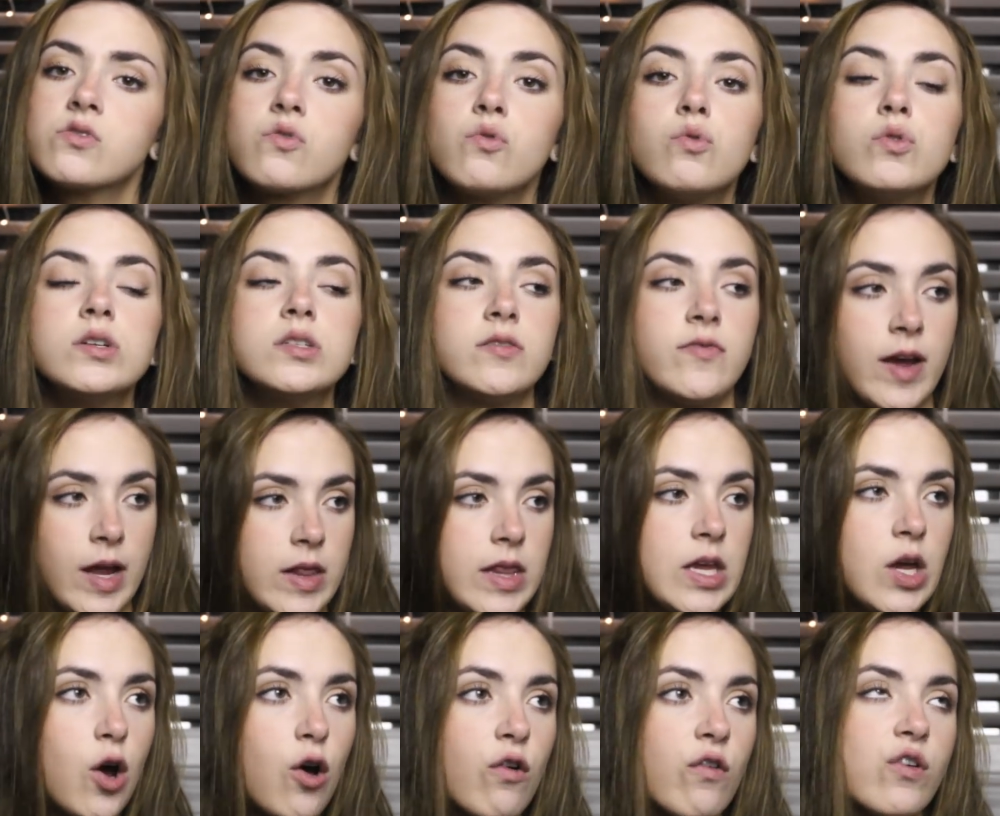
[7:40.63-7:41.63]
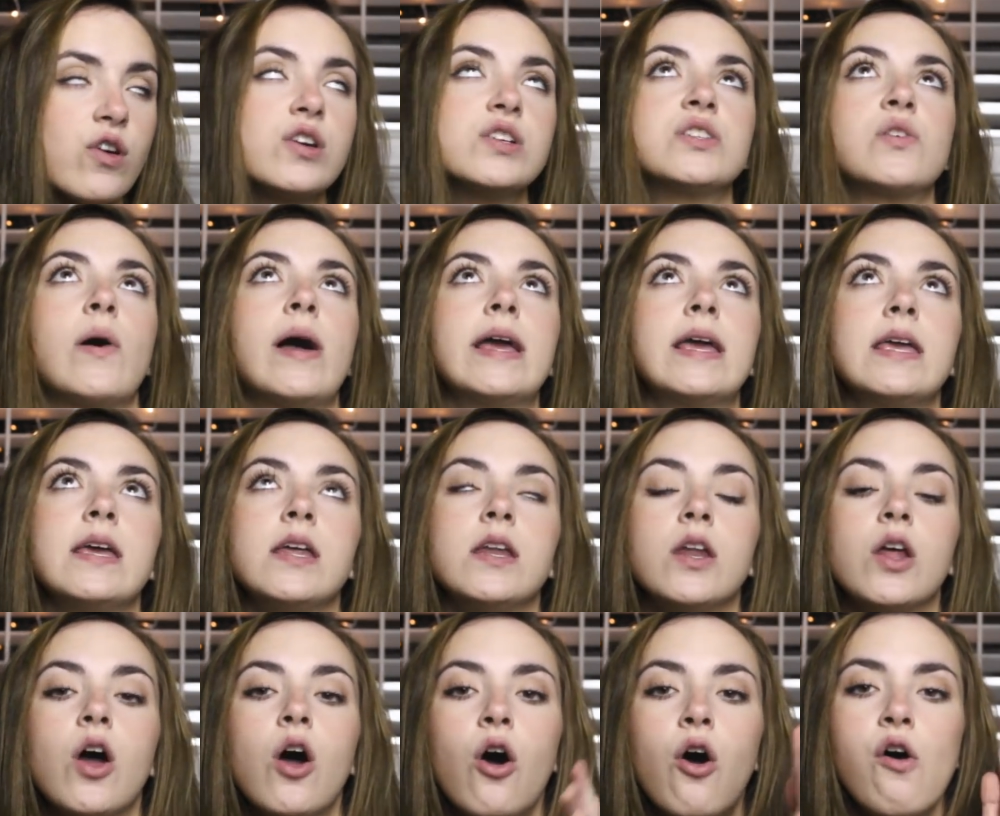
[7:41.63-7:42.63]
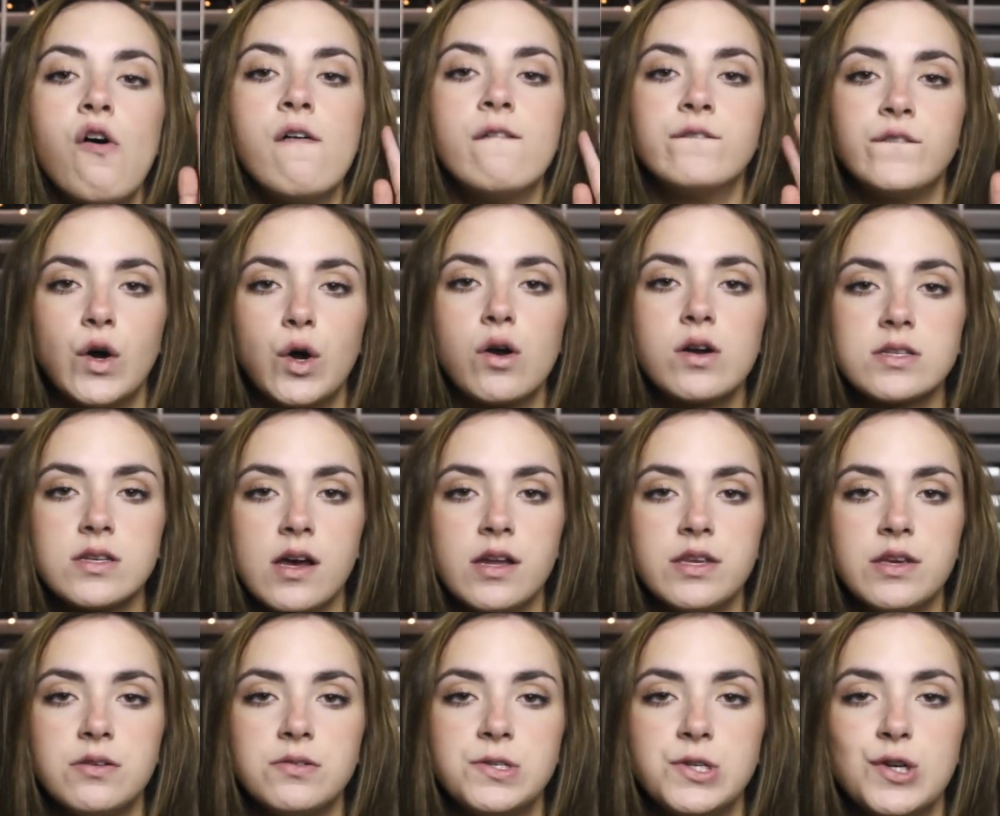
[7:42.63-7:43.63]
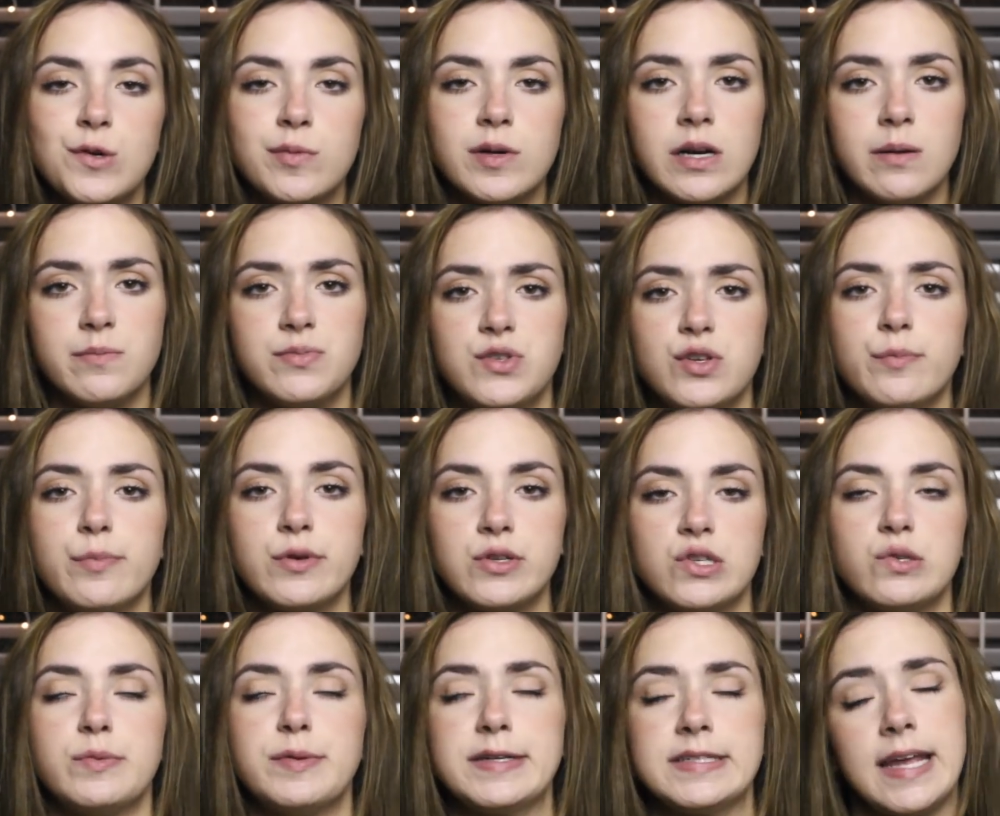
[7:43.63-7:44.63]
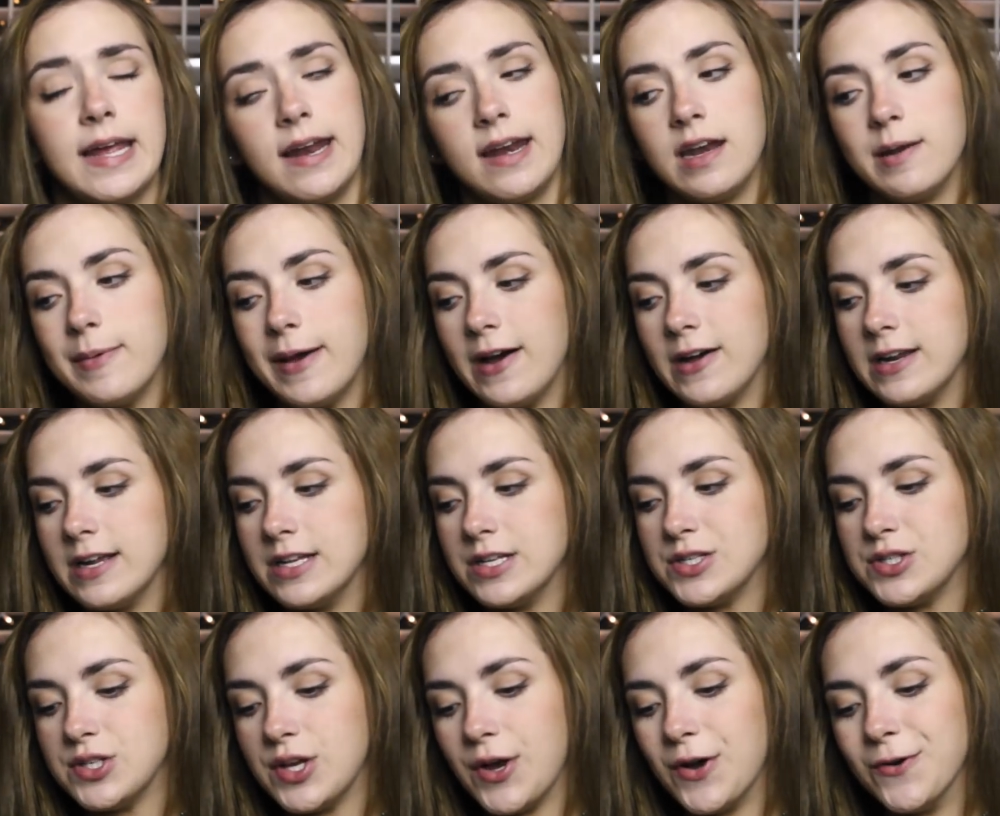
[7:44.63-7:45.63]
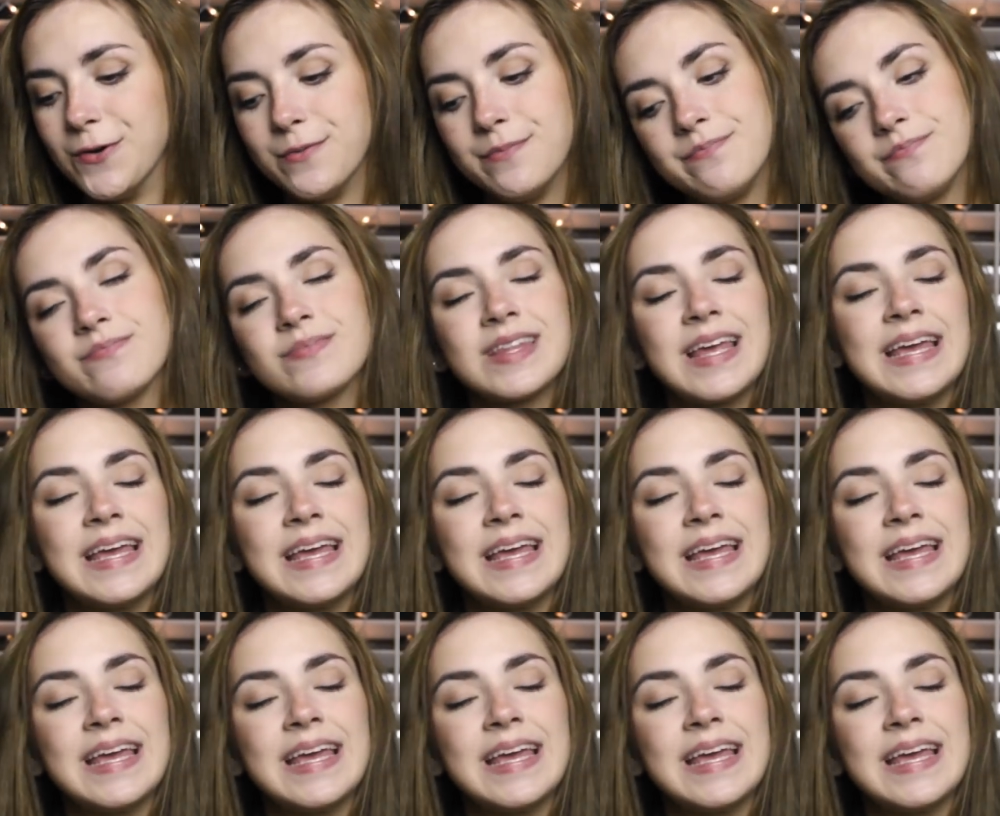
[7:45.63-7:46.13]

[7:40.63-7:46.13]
School is finally over so I can focus on YouTube and I'm super super excited about it. So